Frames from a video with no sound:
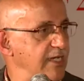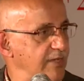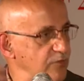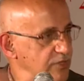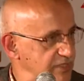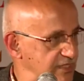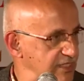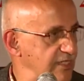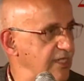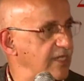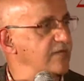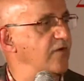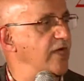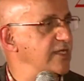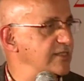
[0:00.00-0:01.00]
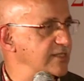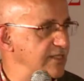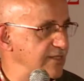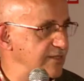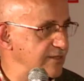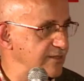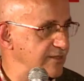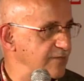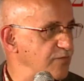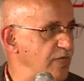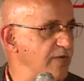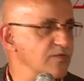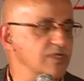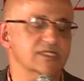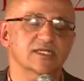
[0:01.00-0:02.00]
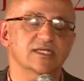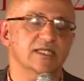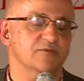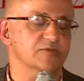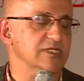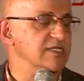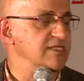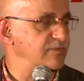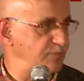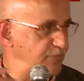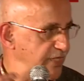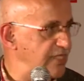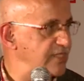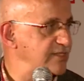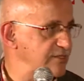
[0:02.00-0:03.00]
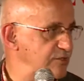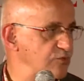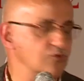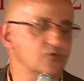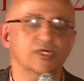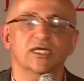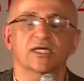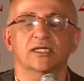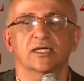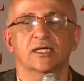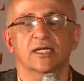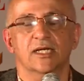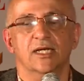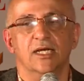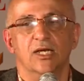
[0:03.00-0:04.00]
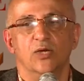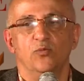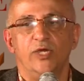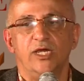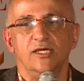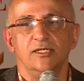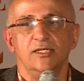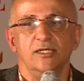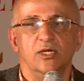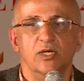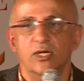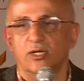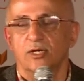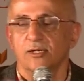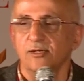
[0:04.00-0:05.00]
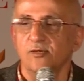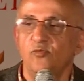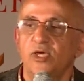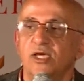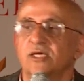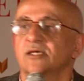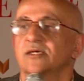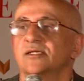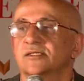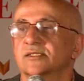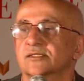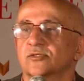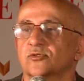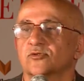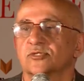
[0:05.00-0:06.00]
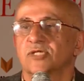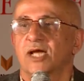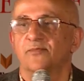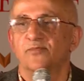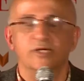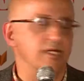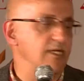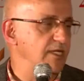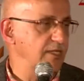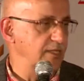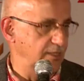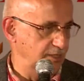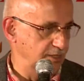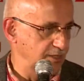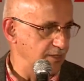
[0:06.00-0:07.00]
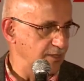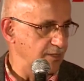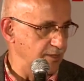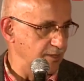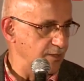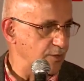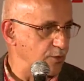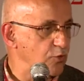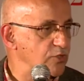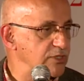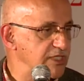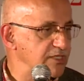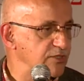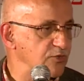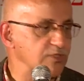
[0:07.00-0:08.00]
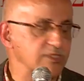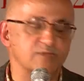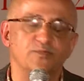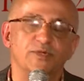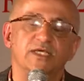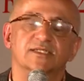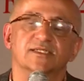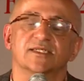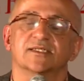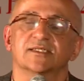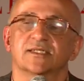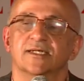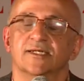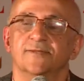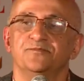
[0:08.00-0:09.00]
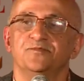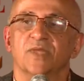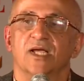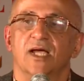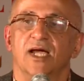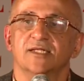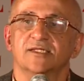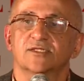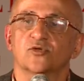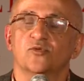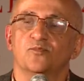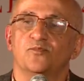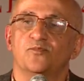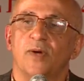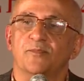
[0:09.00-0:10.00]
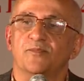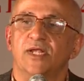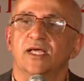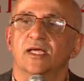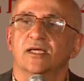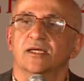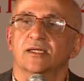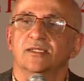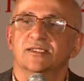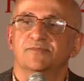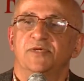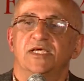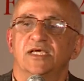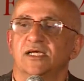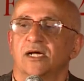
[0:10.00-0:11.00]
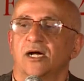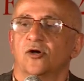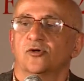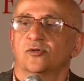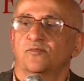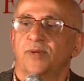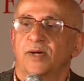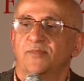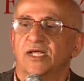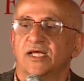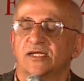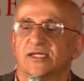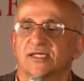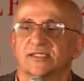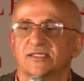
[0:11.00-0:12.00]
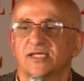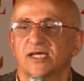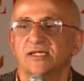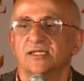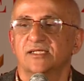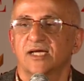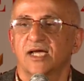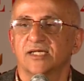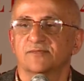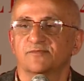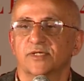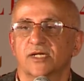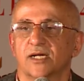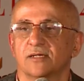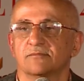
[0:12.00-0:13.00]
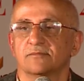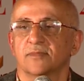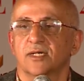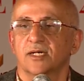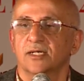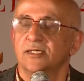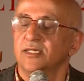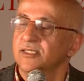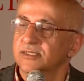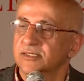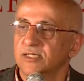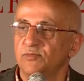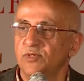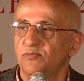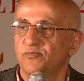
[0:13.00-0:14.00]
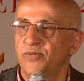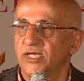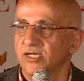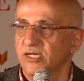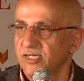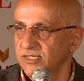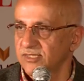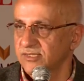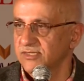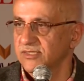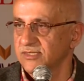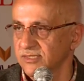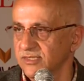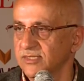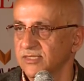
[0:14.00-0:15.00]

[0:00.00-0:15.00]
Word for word: I was still advising the Prime Minister, and there was a space to doing it. We are, we are so rapidly closing those spaces, and so public speaking out, public dissent has become an extremely perilous.